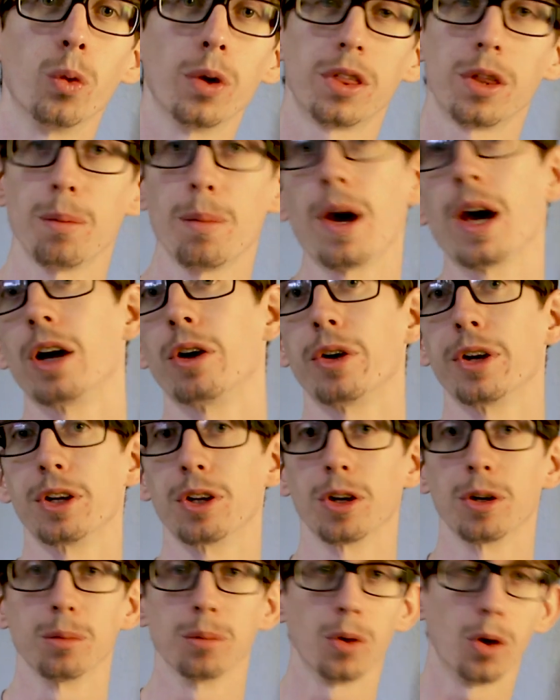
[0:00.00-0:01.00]
with a battery
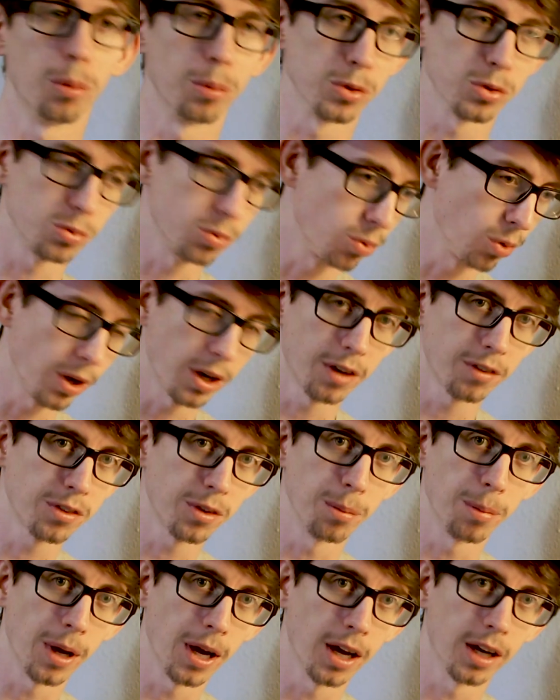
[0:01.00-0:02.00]
grip almost right off
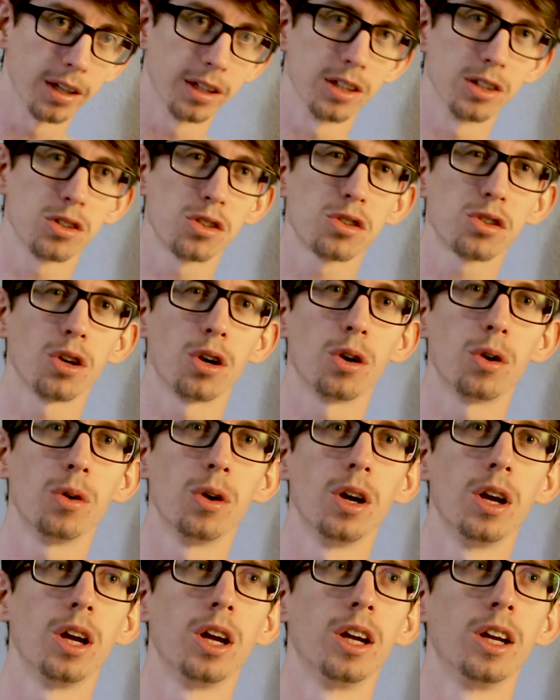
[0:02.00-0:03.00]
the bat. And
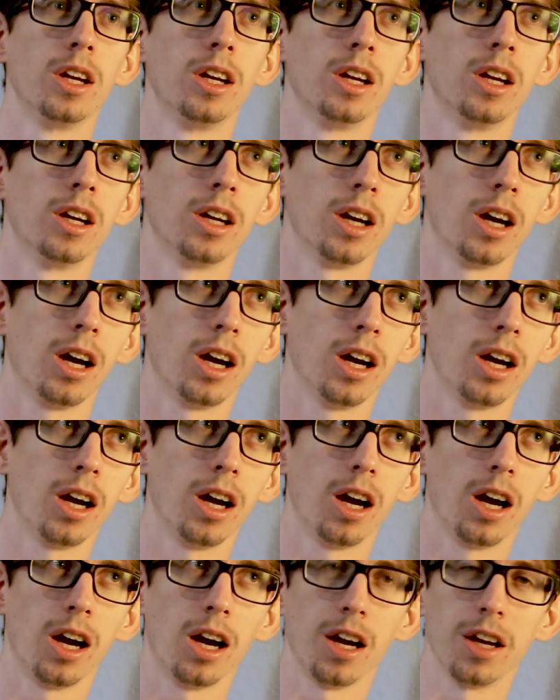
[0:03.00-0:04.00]
so
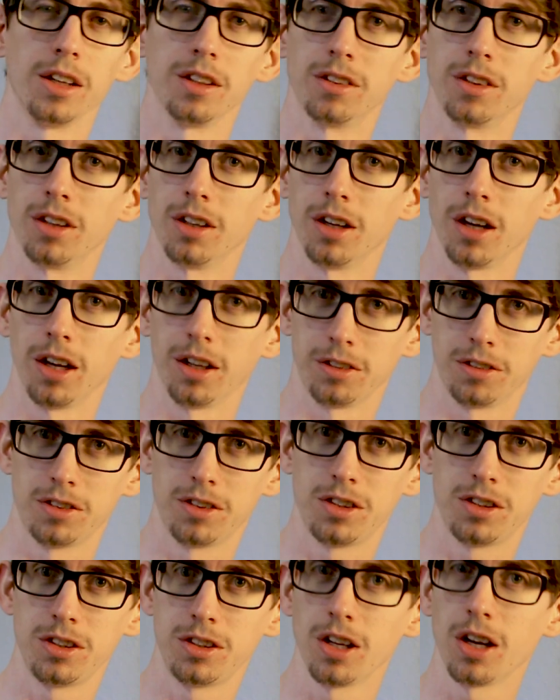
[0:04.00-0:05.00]
I I
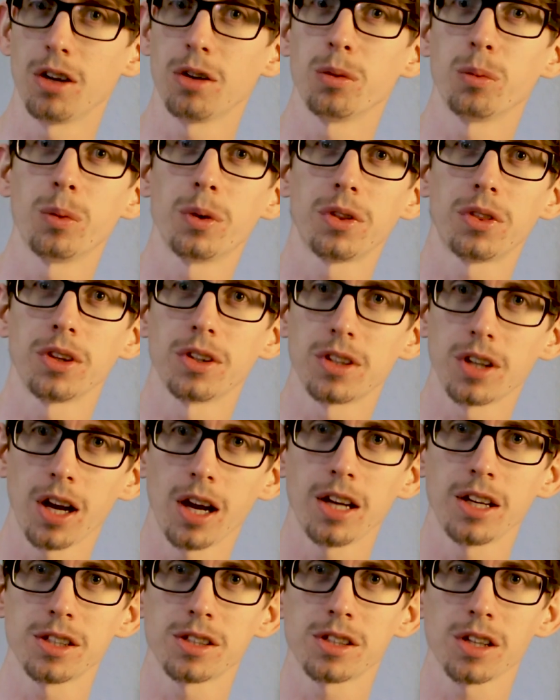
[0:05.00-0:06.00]
dealt with the
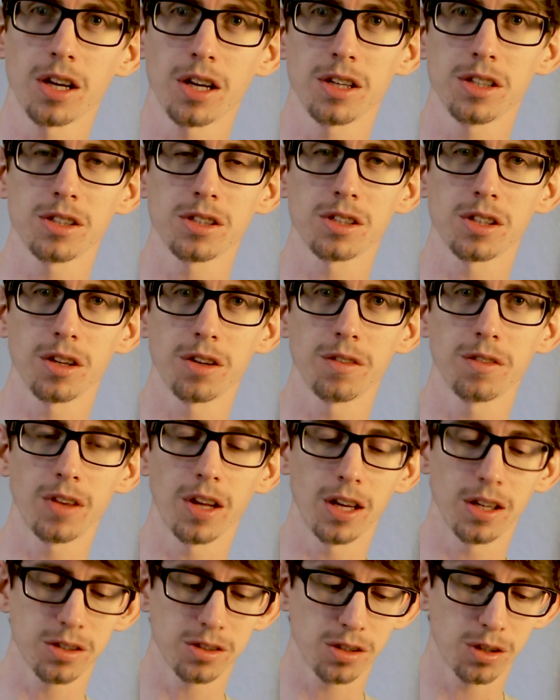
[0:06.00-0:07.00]
tiny size of the
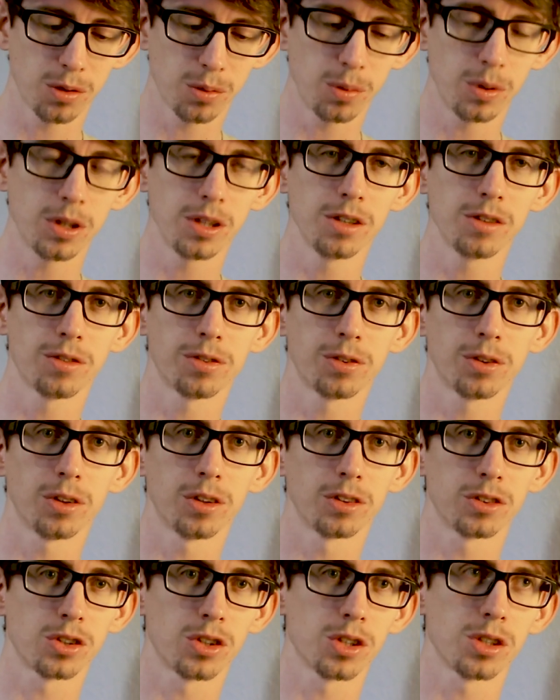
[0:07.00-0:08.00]
SL1
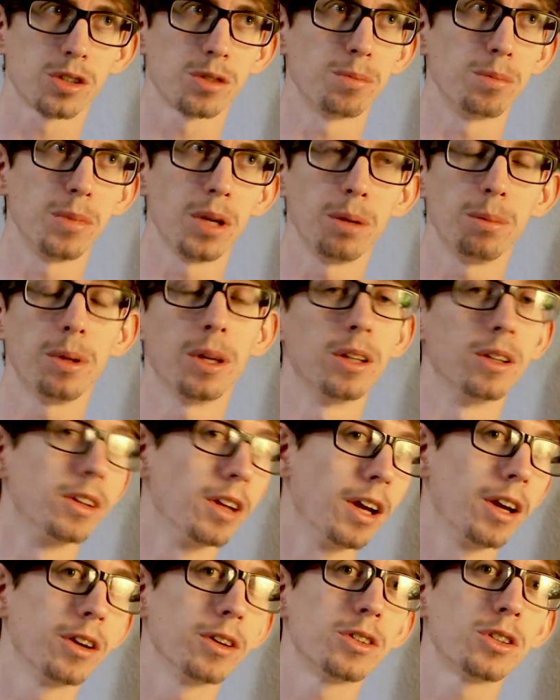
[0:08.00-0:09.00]
for just maybe a
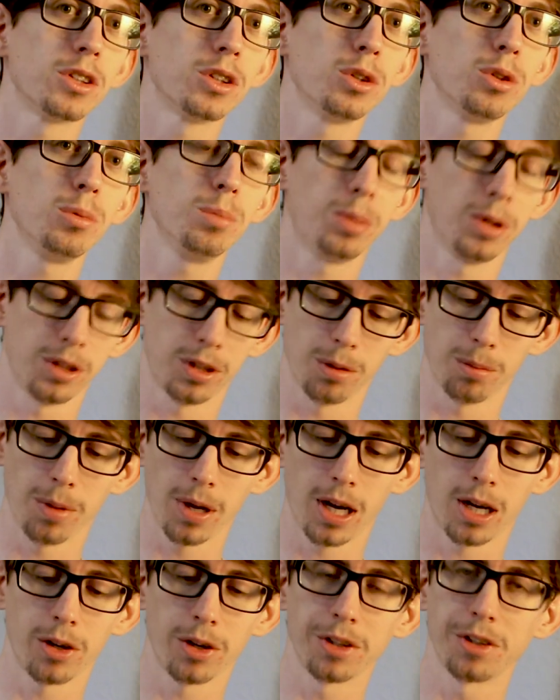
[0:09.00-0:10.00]
day or two, but the
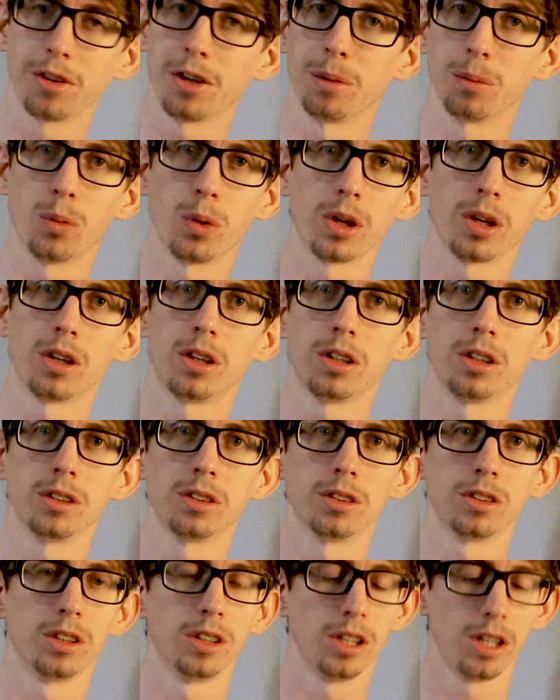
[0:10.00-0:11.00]
battery grip went
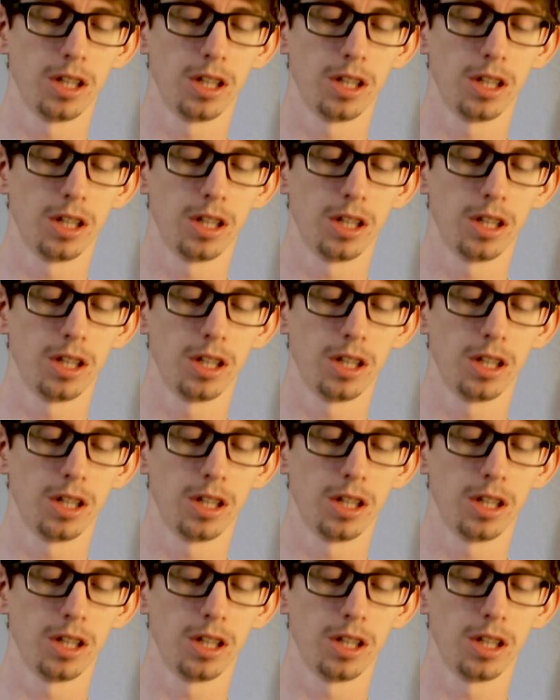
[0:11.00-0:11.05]
on